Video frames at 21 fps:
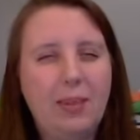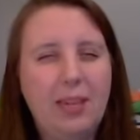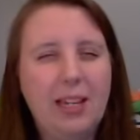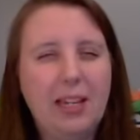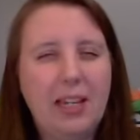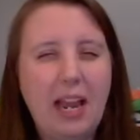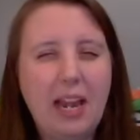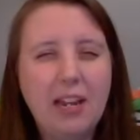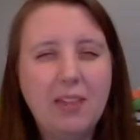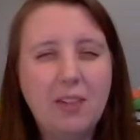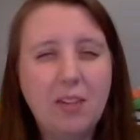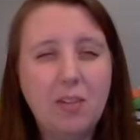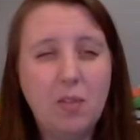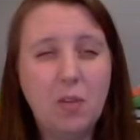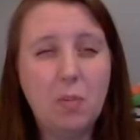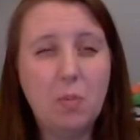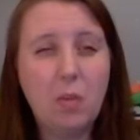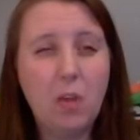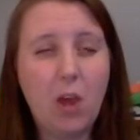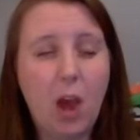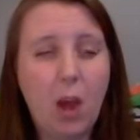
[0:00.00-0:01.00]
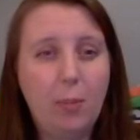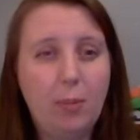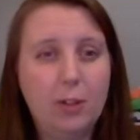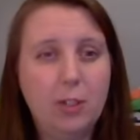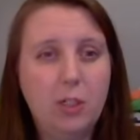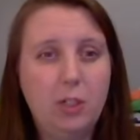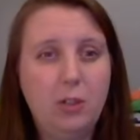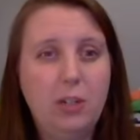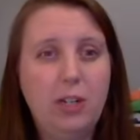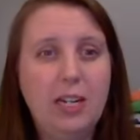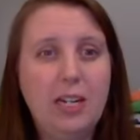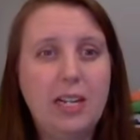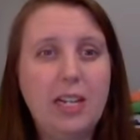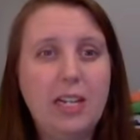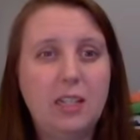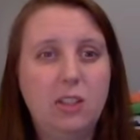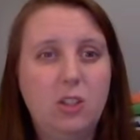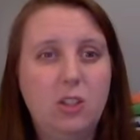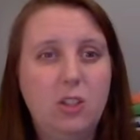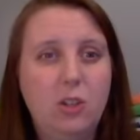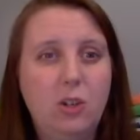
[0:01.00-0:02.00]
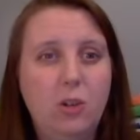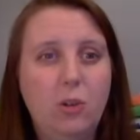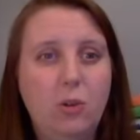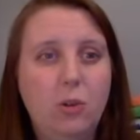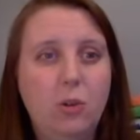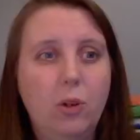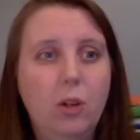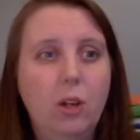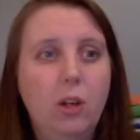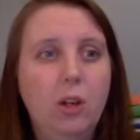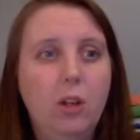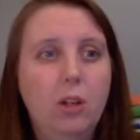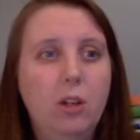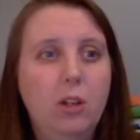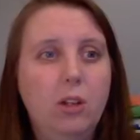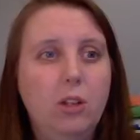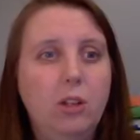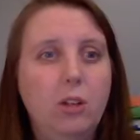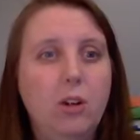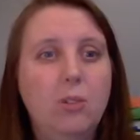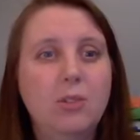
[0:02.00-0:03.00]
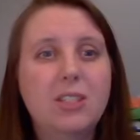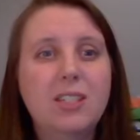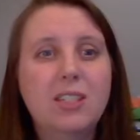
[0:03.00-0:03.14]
can kind of give them the opportunity to, you know,